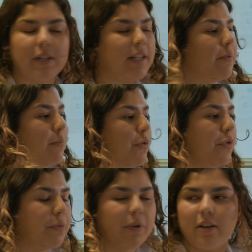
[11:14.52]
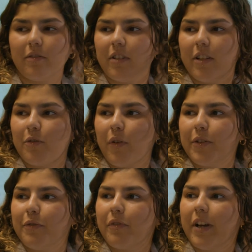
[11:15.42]
when they're moving around and
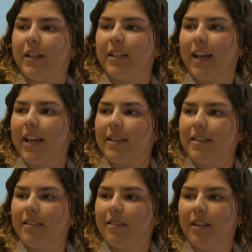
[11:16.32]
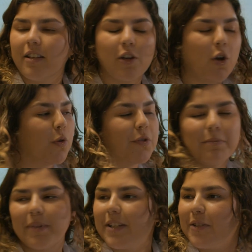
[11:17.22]
trying to find a nice, cozy
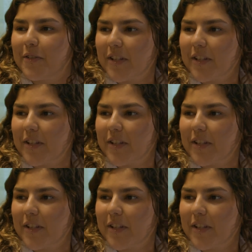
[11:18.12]
place to